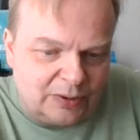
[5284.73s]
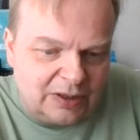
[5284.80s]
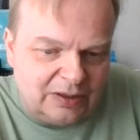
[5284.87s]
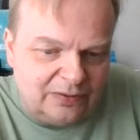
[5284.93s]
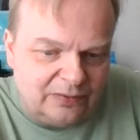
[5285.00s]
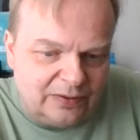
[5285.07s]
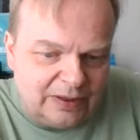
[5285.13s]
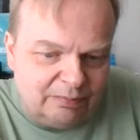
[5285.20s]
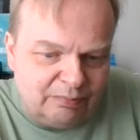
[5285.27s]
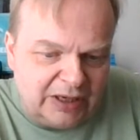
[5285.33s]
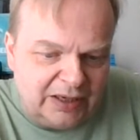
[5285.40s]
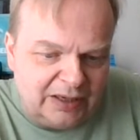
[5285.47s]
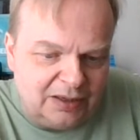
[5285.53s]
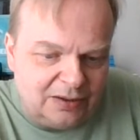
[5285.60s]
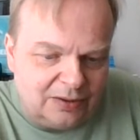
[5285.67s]
really were
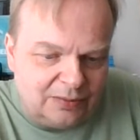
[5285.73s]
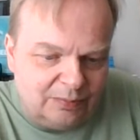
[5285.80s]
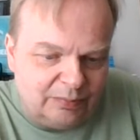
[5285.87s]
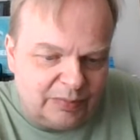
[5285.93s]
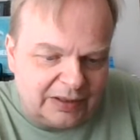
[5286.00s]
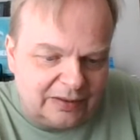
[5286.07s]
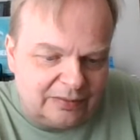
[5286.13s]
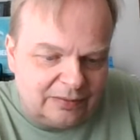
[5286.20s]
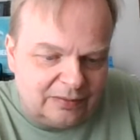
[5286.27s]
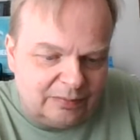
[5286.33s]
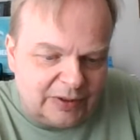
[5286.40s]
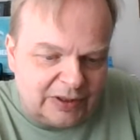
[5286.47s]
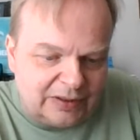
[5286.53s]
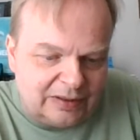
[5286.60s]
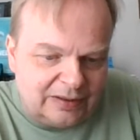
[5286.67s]
made. But
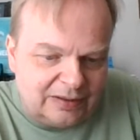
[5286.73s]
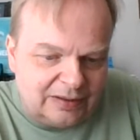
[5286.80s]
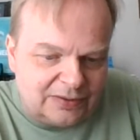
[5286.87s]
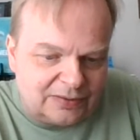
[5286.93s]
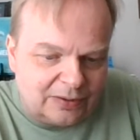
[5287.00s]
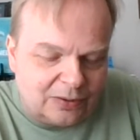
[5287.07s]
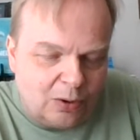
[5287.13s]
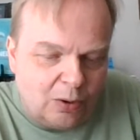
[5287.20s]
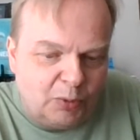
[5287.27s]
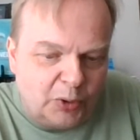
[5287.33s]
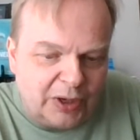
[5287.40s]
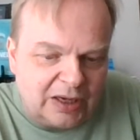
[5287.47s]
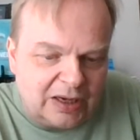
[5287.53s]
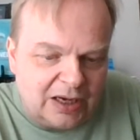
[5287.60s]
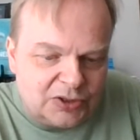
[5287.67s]
I guess the
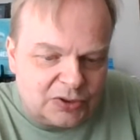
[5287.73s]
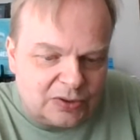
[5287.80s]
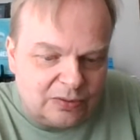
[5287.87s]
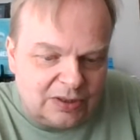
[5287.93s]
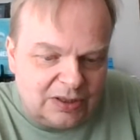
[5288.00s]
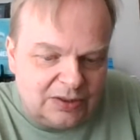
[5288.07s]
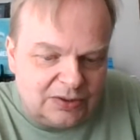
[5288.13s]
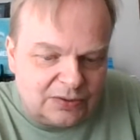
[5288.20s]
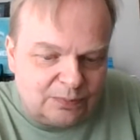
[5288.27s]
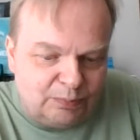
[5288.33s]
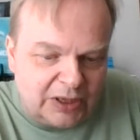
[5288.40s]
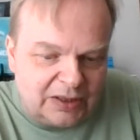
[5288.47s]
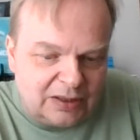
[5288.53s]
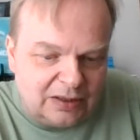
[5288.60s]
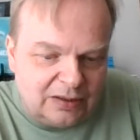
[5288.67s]
communication is
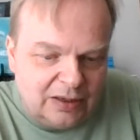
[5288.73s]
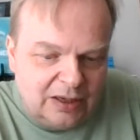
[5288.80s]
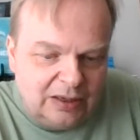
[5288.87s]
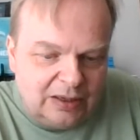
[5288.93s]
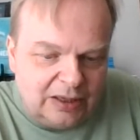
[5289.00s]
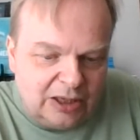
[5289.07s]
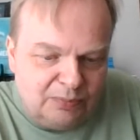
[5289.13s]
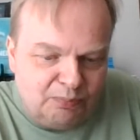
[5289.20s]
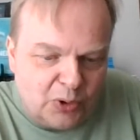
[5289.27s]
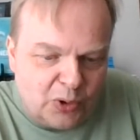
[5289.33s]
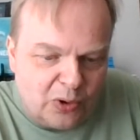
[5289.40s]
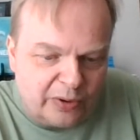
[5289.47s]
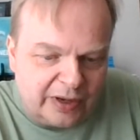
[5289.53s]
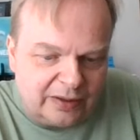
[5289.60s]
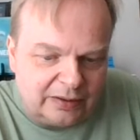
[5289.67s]
pretty
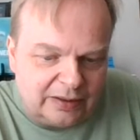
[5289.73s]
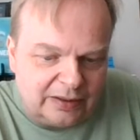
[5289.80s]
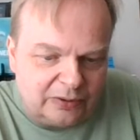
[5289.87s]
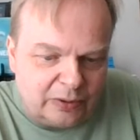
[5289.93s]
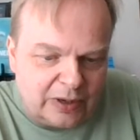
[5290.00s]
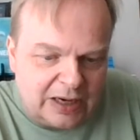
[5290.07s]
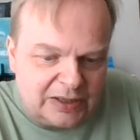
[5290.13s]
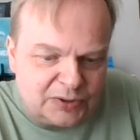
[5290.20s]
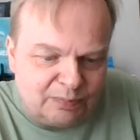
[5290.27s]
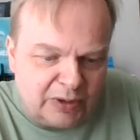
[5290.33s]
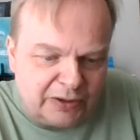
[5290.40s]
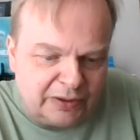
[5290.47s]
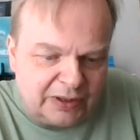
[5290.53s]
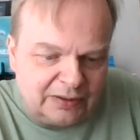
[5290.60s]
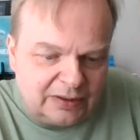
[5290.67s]
important and
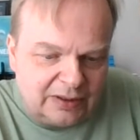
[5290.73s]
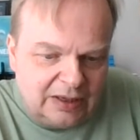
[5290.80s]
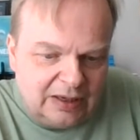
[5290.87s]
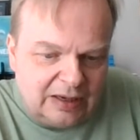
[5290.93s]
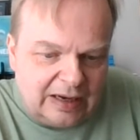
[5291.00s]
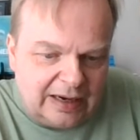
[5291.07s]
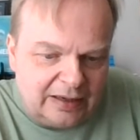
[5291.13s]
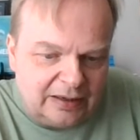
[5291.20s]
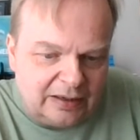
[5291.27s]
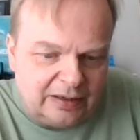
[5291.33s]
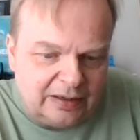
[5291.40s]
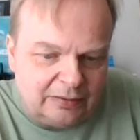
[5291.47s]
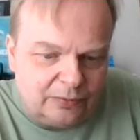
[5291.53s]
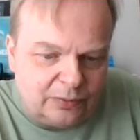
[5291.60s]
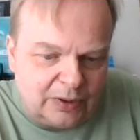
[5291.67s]
transparent
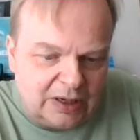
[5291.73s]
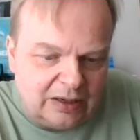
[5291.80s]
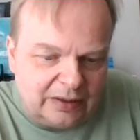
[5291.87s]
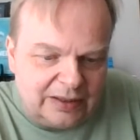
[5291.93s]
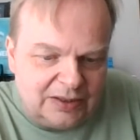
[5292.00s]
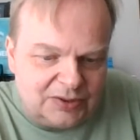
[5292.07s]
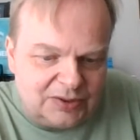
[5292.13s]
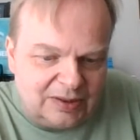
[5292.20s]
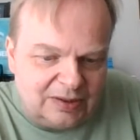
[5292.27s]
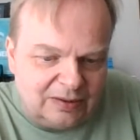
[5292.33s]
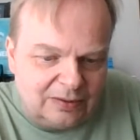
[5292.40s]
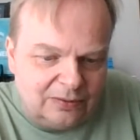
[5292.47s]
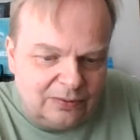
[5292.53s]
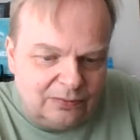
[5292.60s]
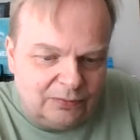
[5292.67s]
and
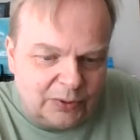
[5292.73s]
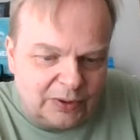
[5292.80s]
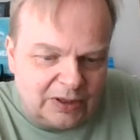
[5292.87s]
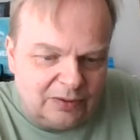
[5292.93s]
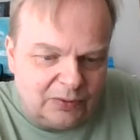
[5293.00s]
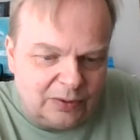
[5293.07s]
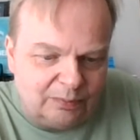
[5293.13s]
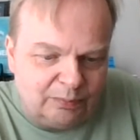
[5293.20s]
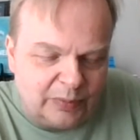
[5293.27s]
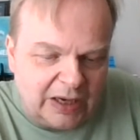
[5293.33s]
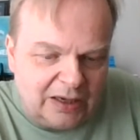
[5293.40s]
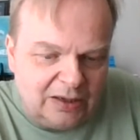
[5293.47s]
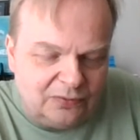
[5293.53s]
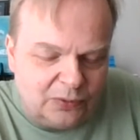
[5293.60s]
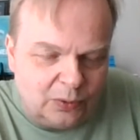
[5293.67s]
realistic, whatever
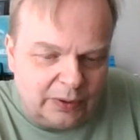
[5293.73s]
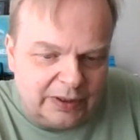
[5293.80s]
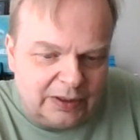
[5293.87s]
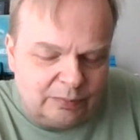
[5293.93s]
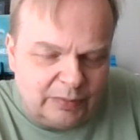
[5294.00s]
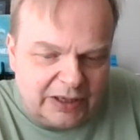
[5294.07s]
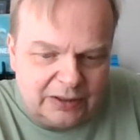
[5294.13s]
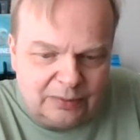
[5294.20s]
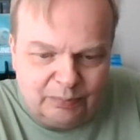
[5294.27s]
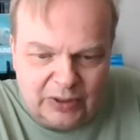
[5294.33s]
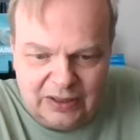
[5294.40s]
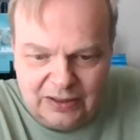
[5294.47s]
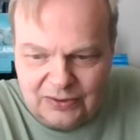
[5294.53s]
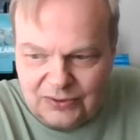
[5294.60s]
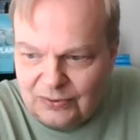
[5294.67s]
painful it might
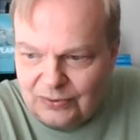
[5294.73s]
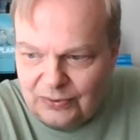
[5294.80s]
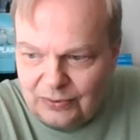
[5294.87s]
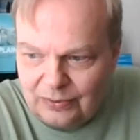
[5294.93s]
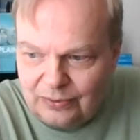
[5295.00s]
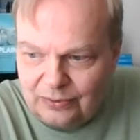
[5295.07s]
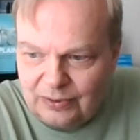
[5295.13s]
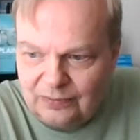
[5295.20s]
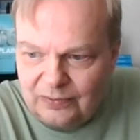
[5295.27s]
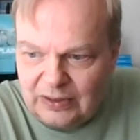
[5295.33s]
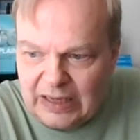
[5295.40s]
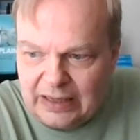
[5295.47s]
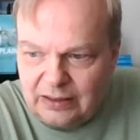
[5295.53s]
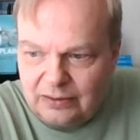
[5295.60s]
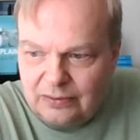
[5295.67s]
be. So if
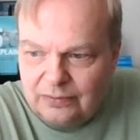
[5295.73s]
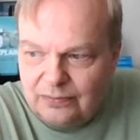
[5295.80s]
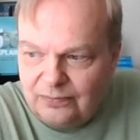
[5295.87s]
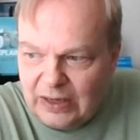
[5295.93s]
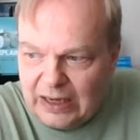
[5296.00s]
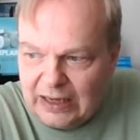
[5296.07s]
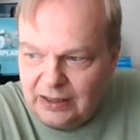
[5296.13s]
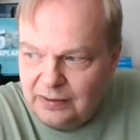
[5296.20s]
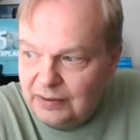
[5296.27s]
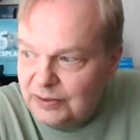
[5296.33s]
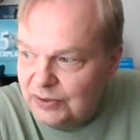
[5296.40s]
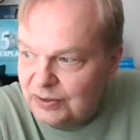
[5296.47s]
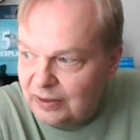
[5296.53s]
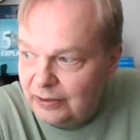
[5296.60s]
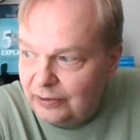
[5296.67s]
that
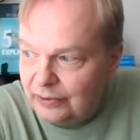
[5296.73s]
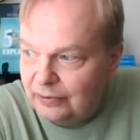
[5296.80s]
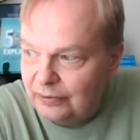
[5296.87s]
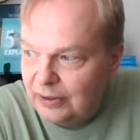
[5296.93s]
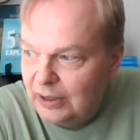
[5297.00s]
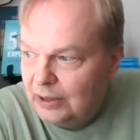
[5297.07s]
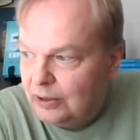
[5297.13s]
fails there